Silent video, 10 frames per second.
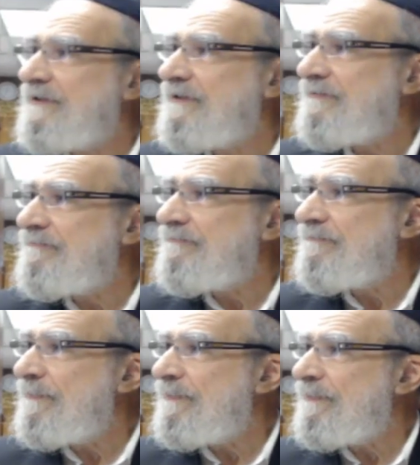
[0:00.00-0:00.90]

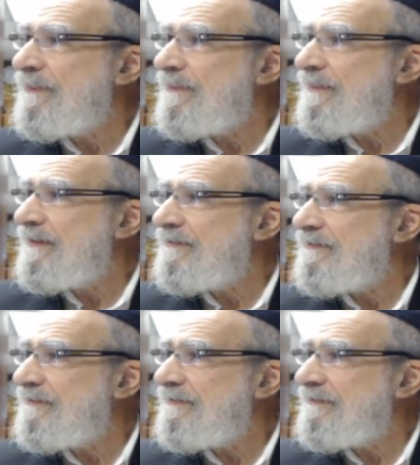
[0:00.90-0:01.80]

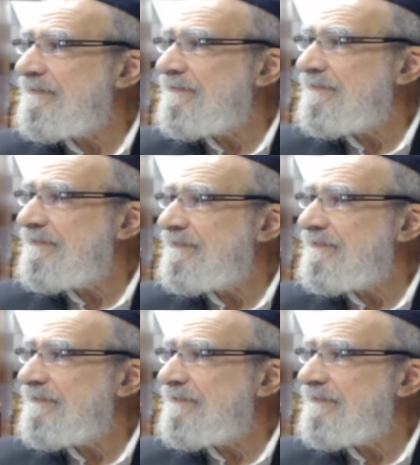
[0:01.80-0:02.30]
Nobody speaks.